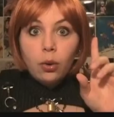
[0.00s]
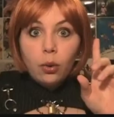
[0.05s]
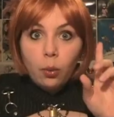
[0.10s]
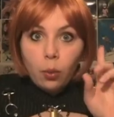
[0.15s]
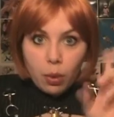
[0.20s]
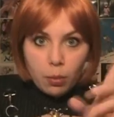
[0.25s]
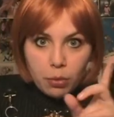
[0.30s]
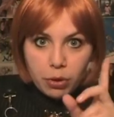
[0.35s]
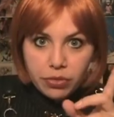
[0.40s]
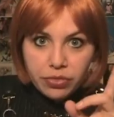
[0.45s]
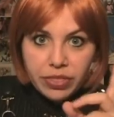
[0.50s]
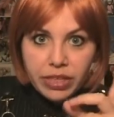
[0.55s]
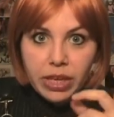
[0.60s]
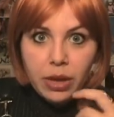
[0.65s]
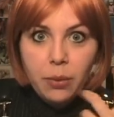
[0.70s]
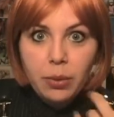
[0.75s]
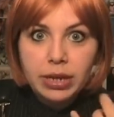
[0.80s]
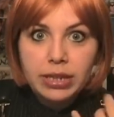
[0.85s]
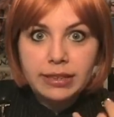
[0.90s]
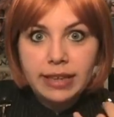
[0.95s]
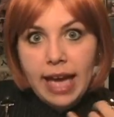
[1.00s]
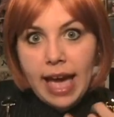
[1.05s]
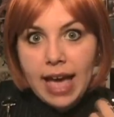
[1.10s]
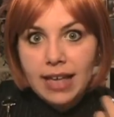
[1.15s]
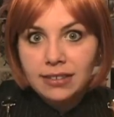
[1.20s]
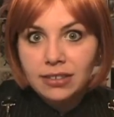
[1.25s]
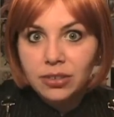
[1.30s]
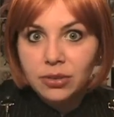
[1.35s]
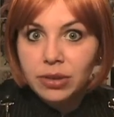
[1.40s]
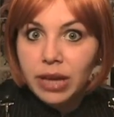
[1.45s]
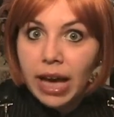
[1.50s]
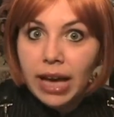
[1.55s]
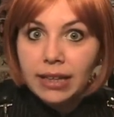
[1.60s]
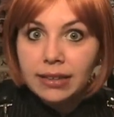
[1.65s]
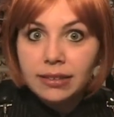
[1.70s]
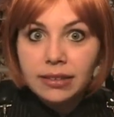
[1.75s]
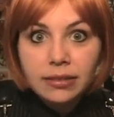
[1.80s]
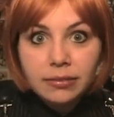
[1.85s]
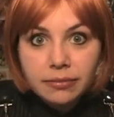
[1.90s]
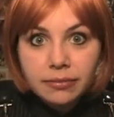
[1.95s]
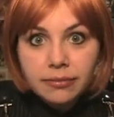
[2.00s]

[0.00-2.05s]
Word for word: One more thing I wanted to ask you guys.